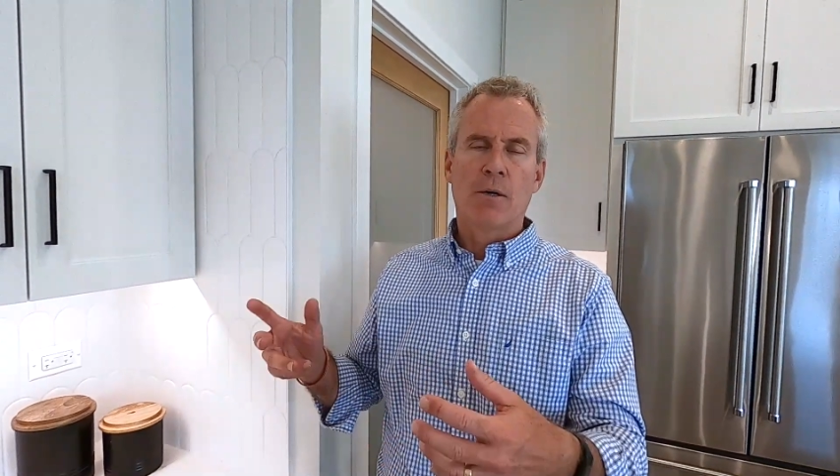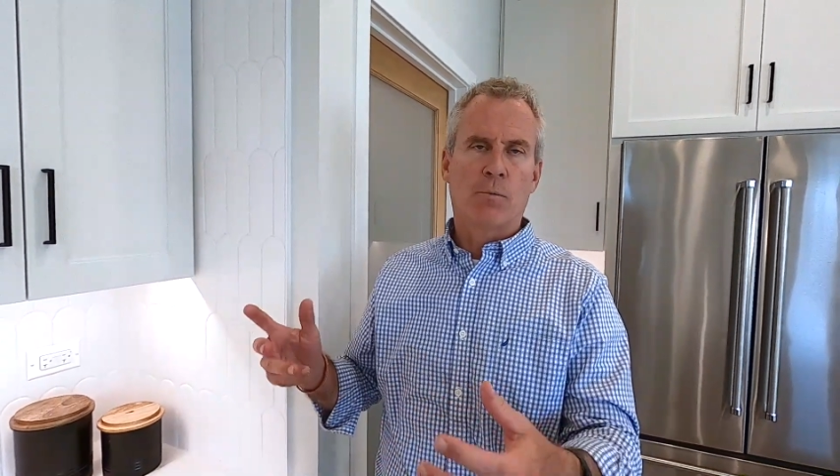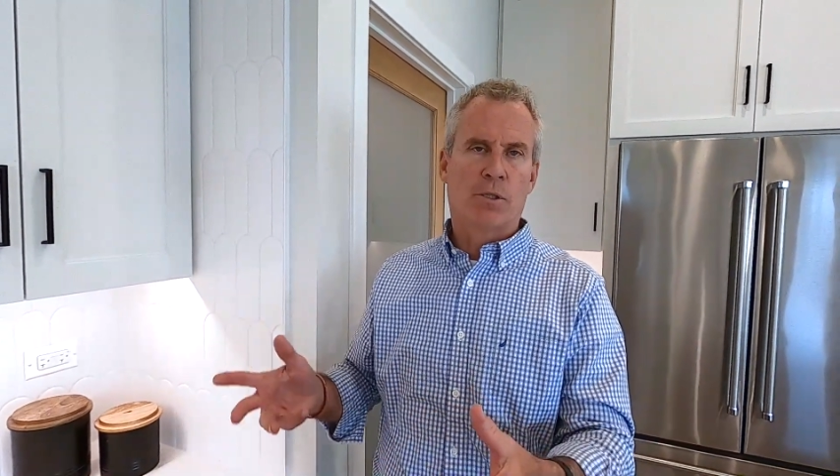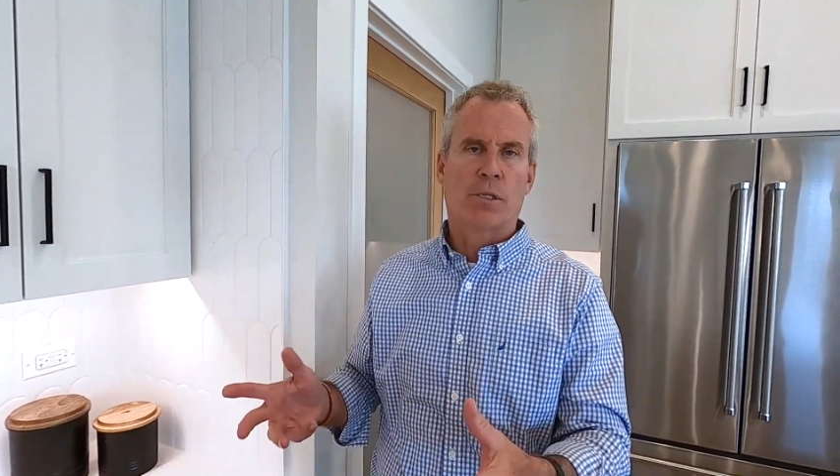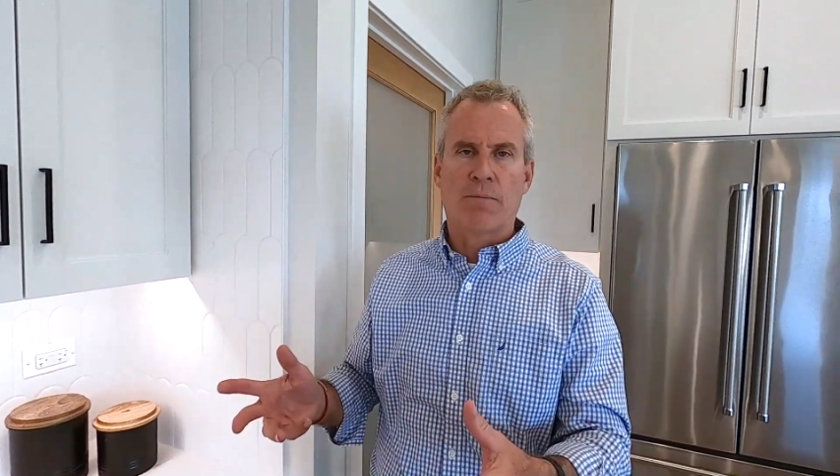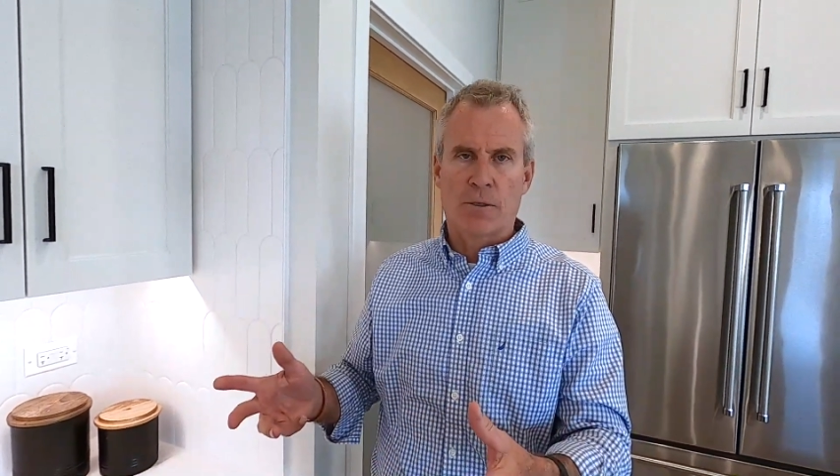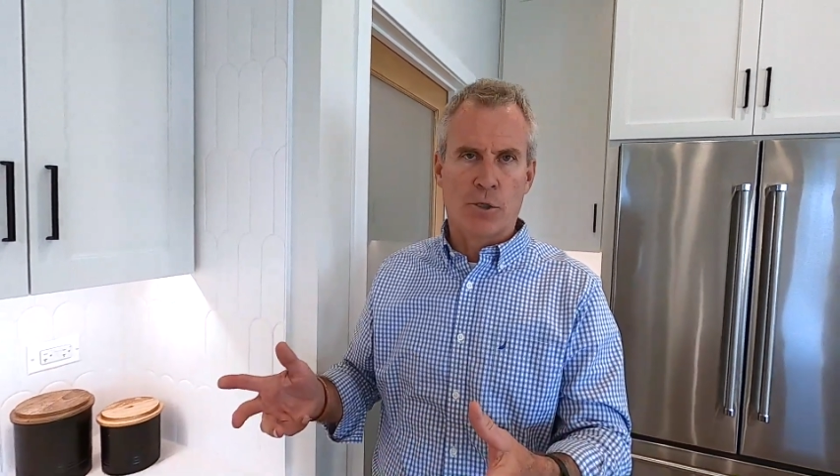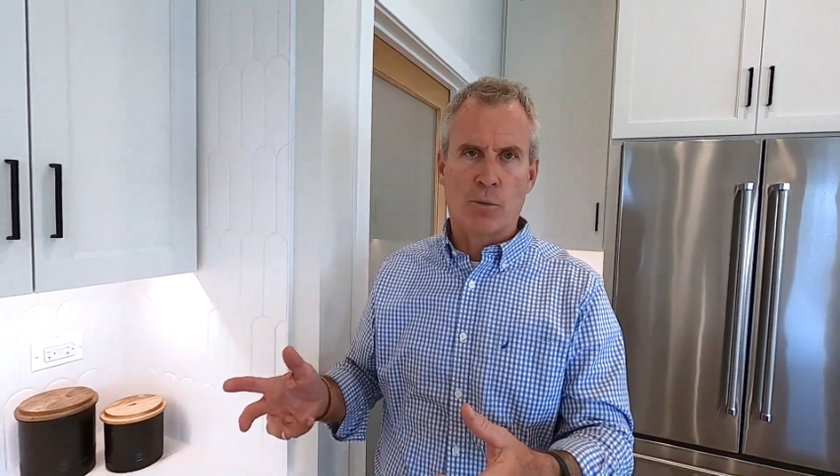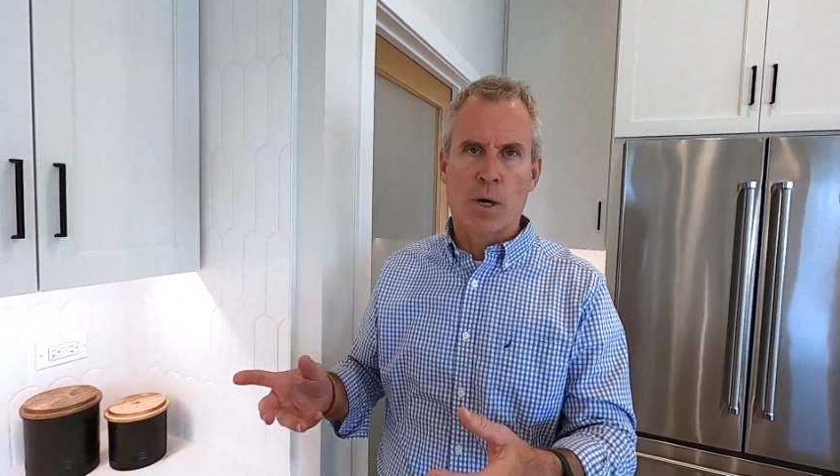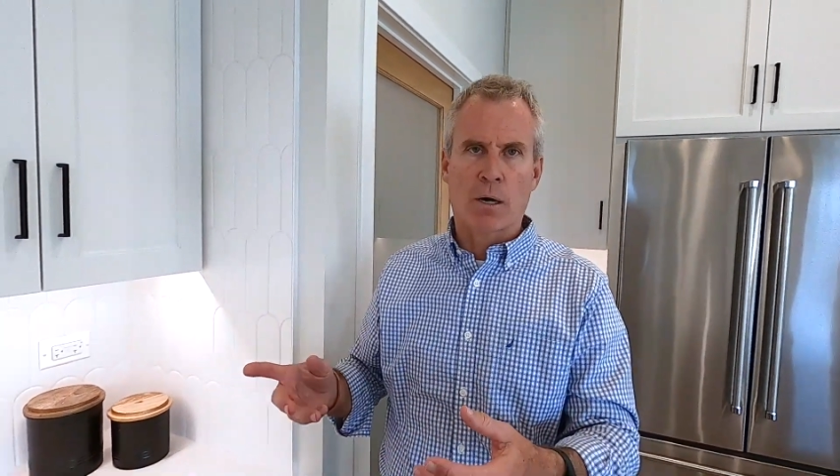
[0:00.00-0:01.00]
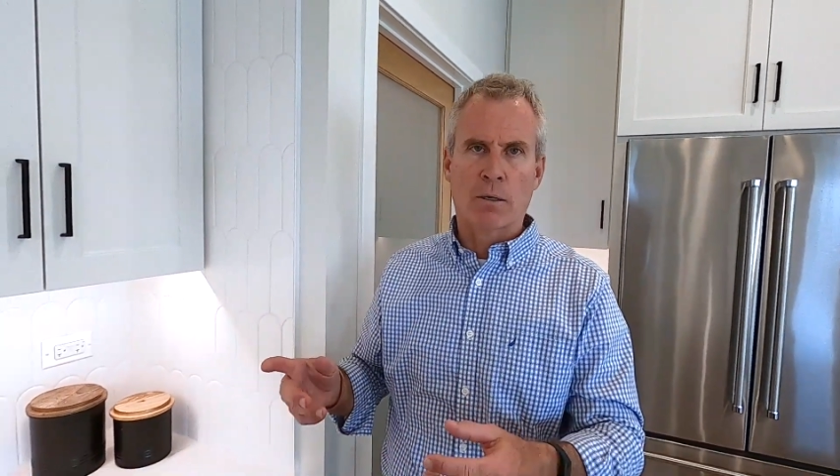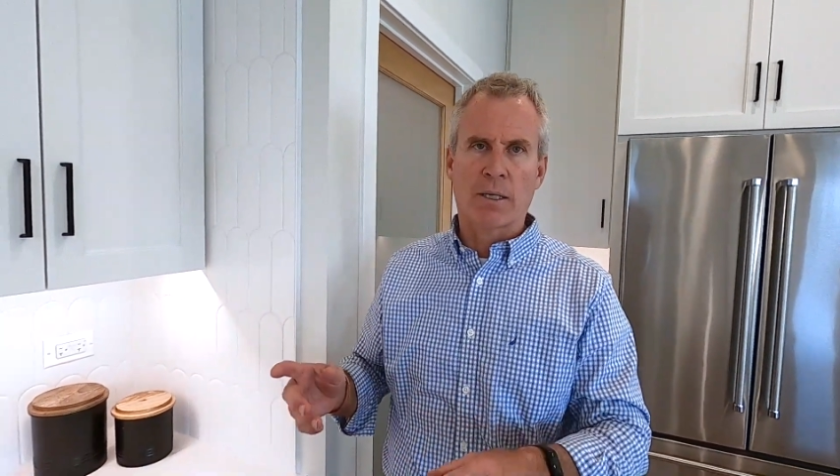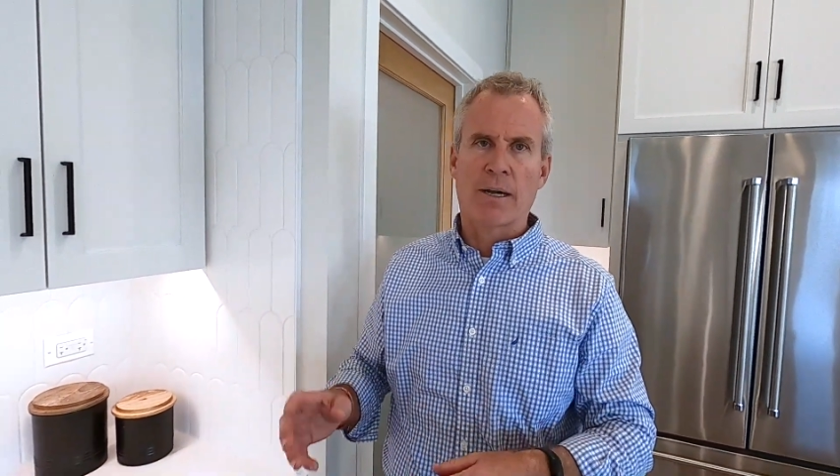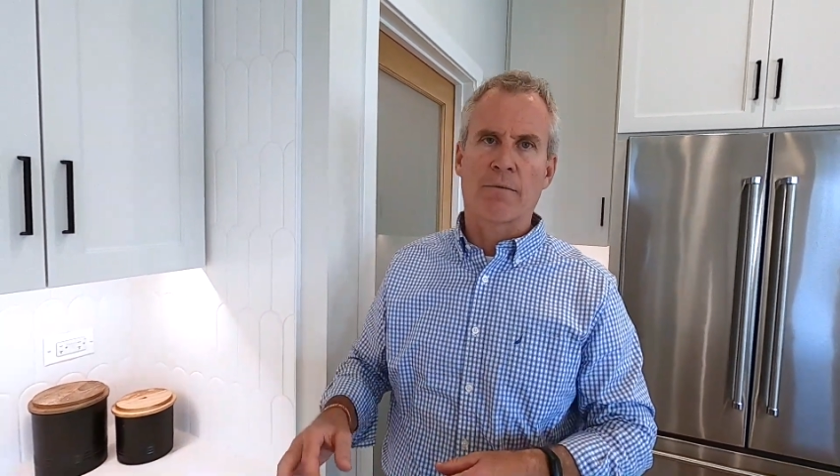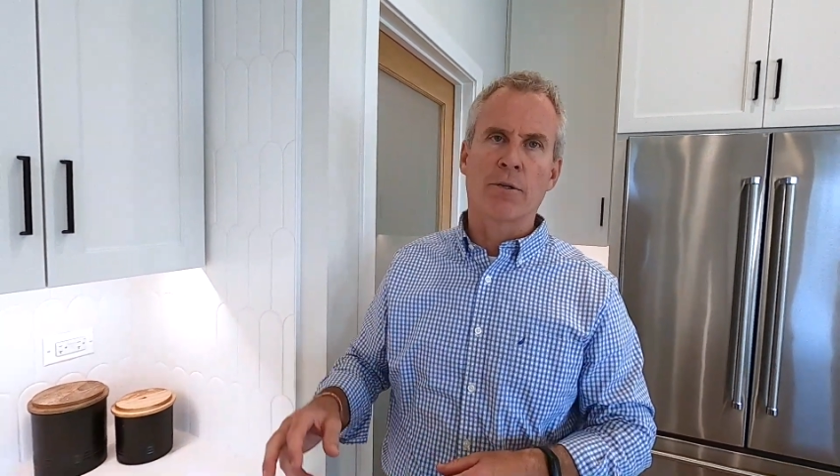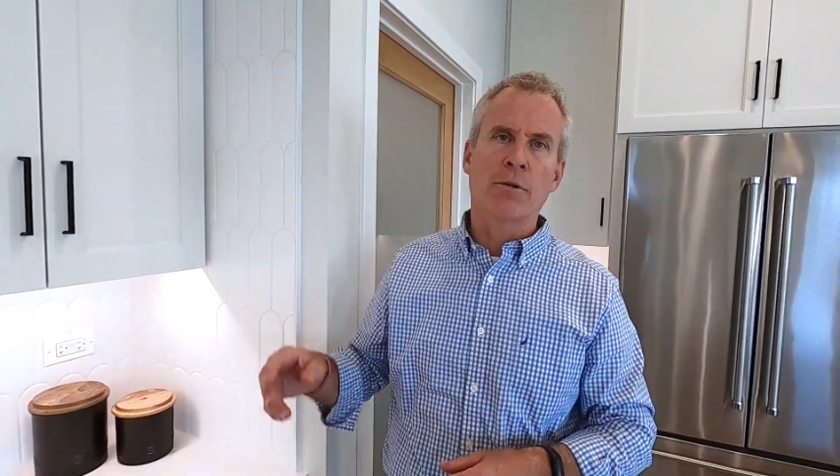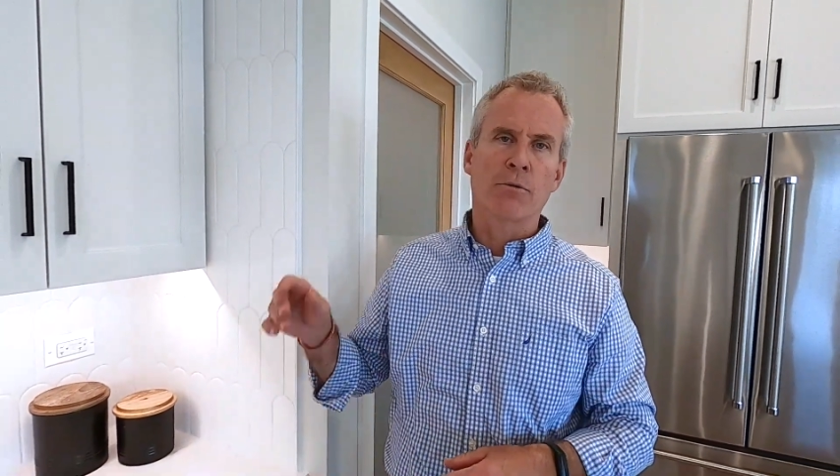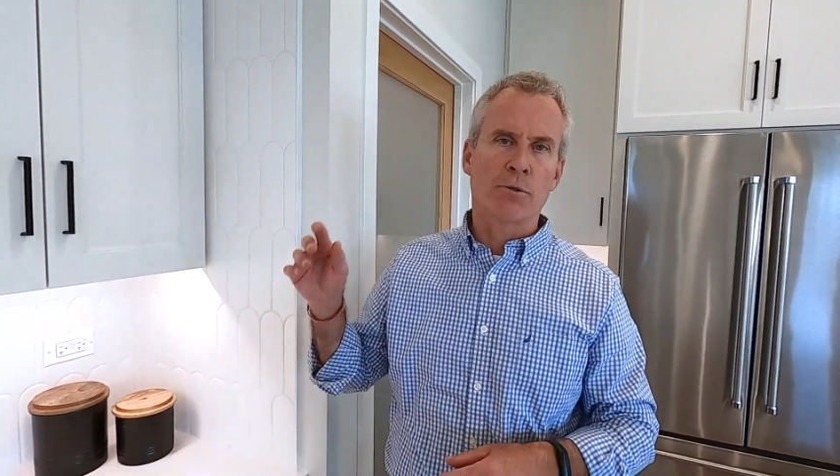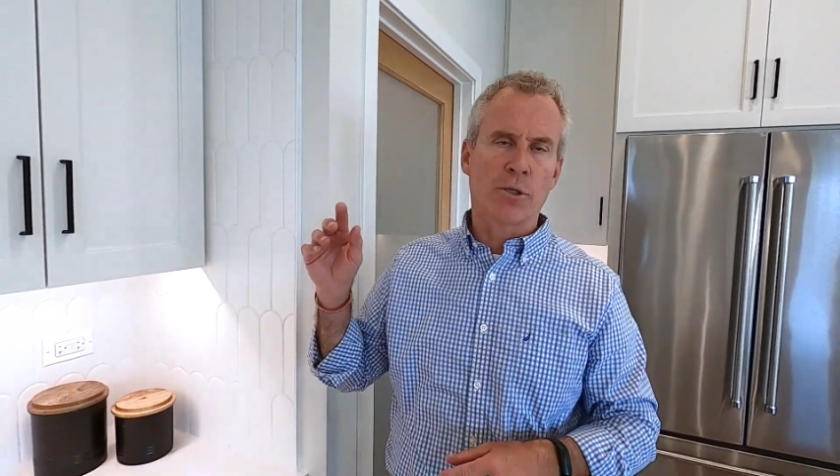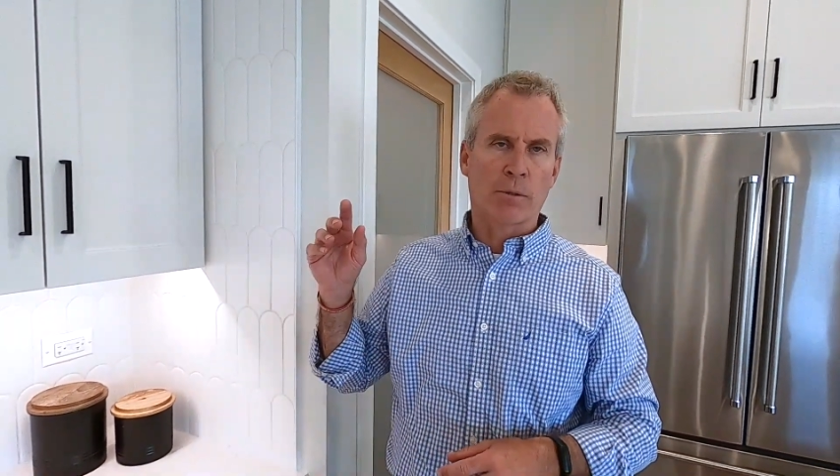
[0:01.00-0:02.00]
with stuff that you hardly ever use?